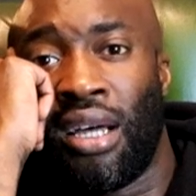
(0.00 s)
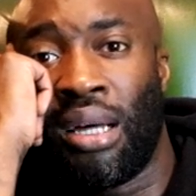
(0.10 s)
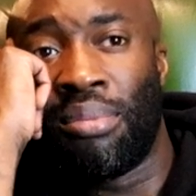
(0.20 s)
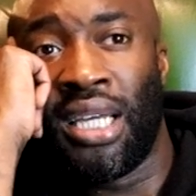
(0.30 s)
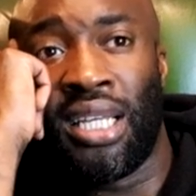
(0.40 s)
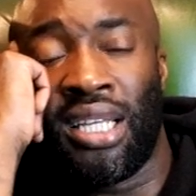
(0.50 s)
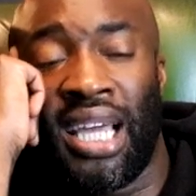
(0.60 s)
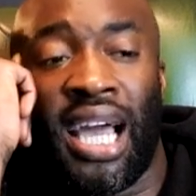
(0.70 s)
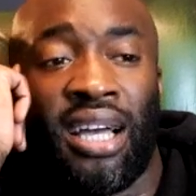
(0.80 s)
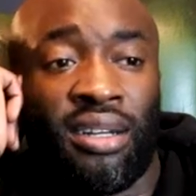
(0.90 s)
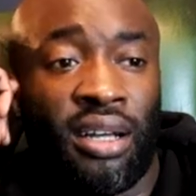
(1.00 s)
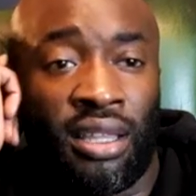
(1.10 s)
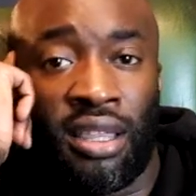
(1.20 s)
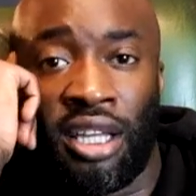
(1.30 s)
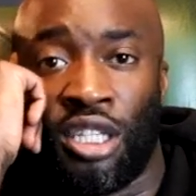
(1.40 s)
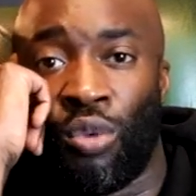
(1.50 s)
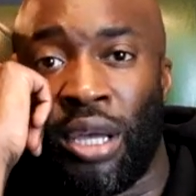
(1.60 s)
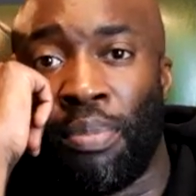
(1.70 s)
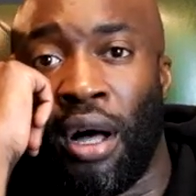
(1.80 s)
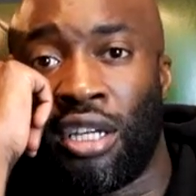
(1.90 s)
I mean, yeah, I think he's
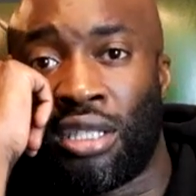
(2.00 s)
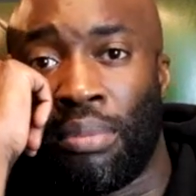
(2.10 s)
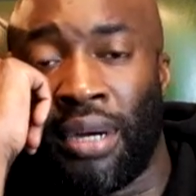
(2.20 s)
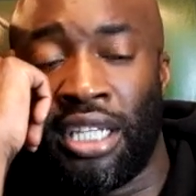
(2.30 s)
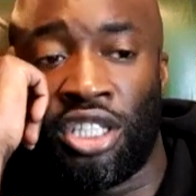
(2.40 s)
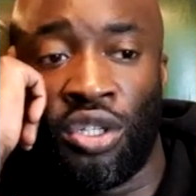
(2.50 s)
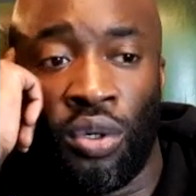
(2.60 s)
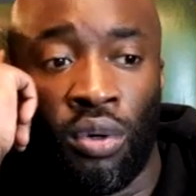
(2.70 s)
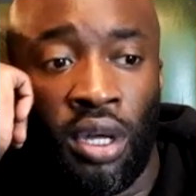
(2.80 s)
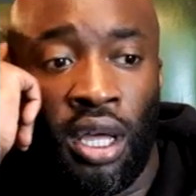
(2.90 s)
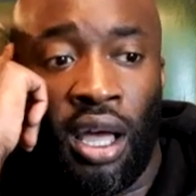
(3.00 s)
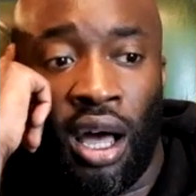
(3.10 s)
way past it, but he's still